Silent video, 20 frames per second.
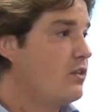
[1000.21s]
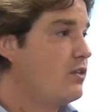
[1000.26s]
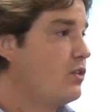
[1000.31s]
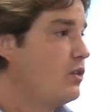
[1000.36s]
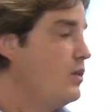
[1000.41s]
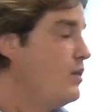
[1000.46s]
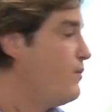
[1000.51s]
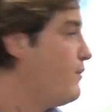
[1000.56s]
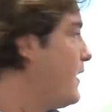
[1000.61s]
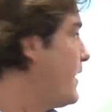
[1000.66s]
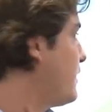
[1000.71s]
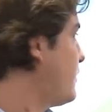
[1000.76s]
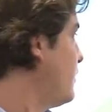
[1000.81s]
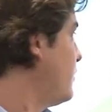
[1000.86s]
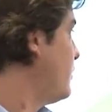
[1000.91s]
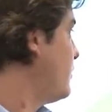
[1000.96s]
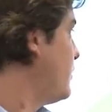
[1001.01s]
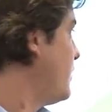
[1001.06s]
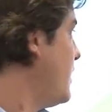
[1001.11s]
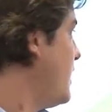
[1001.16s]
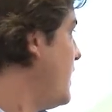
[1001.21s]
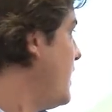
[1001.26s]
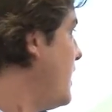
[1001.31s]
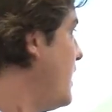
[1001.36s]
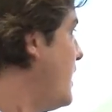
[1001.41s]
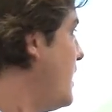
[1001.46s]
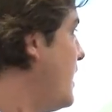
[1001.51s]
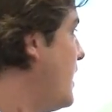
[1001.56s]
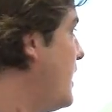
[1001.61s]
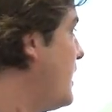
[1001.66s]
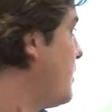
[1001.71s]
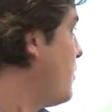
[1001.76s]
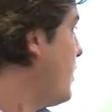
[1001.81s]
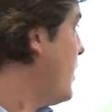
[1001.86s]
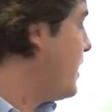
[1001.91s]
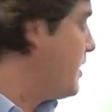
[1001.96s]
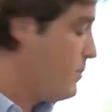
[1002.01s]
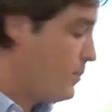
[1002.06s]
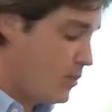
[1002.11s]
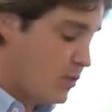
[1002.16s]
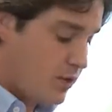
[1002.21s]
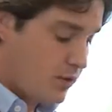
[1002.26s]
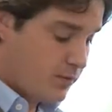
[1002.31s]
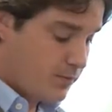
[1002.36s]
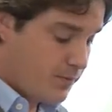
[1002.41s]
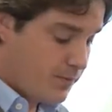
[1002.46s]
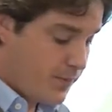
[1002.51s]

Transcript: three factors are quite important.